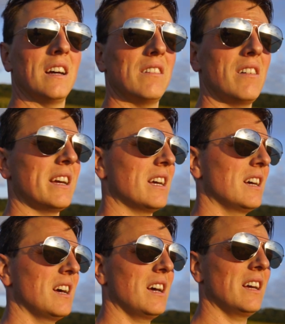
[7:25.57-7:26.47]
Right,
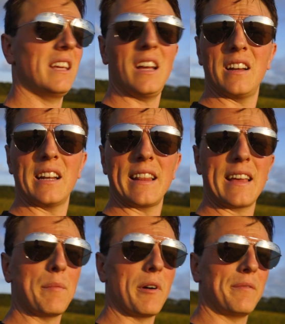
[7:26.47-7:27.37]
uh, yeah, I'm going to get the
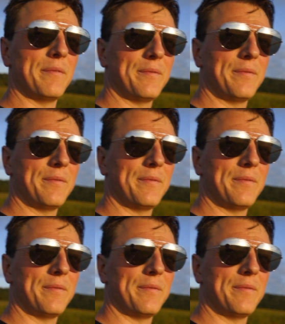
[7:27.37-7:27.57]
camera out.